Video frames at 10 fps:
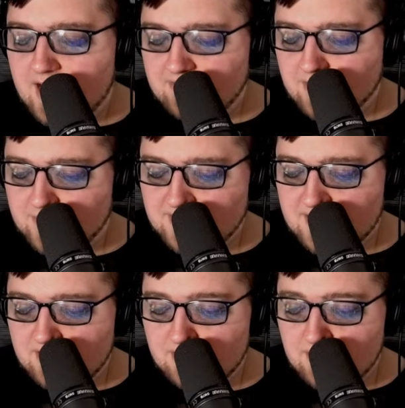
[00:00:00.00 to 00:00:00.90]
got mine
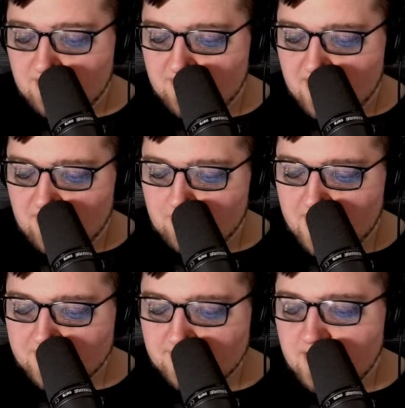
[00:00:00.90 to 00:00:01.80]
set to 35
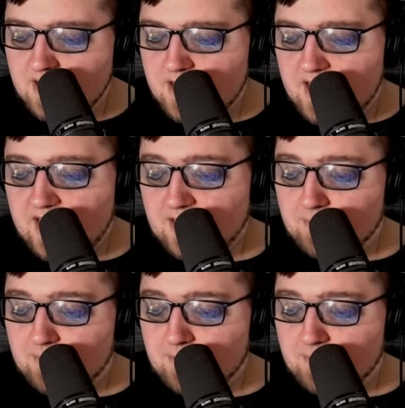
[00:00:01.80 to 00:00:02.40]
ms. And